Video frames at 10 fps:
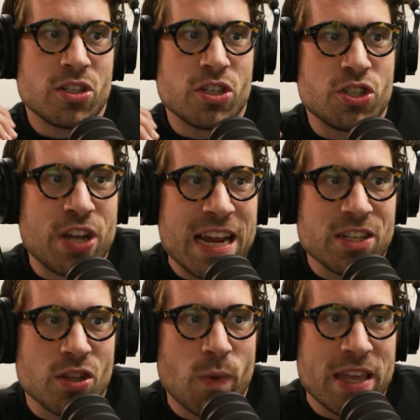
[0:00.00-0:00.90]

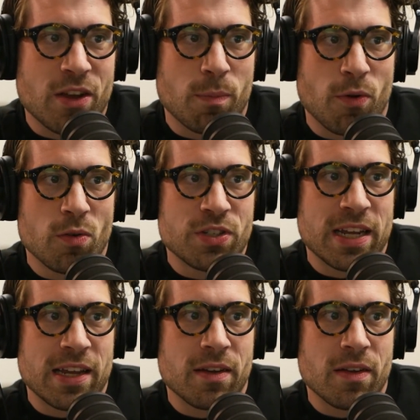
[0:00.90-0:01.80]
change the way they're
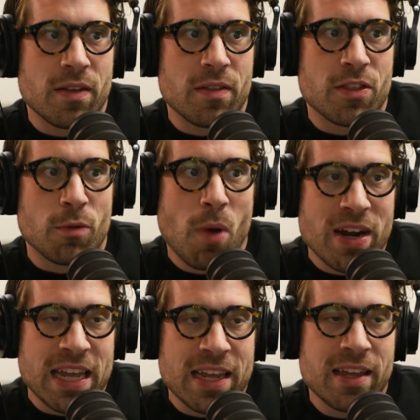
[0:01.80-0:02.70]
approaching their
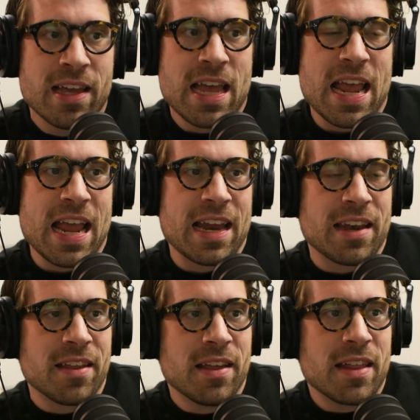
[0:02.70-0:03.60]
money
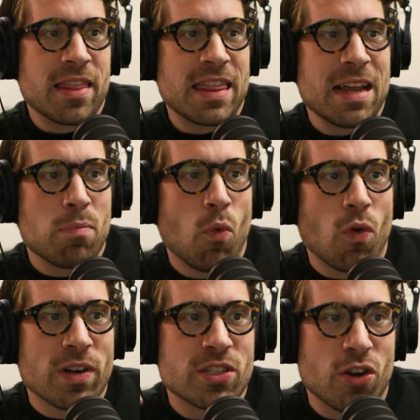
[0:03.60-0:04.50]
and think
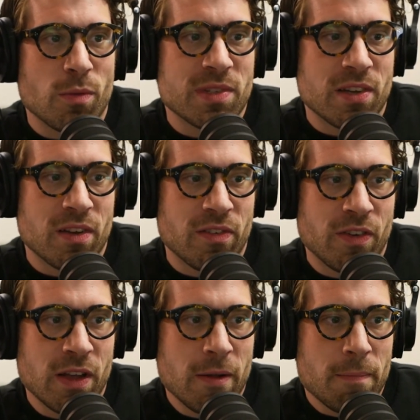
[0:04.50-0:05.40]
more in terms of
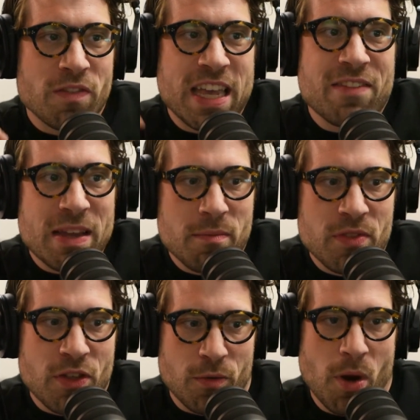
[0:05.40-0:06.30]
giving
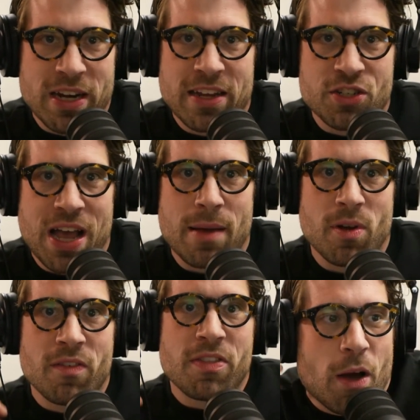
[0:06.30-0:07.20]
their money a job,
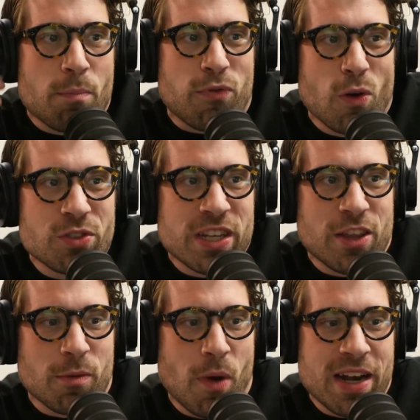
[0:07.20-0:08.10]
of approaching
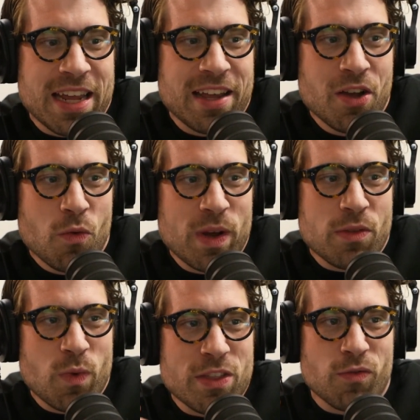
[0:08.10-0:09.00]
their money
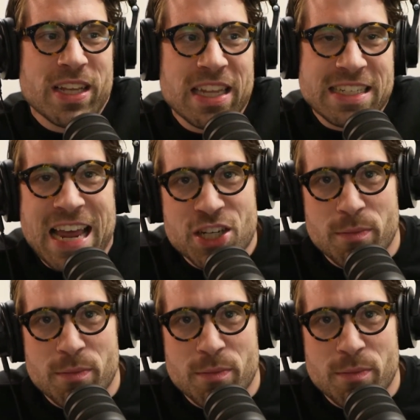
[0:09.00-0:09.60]
with a real intention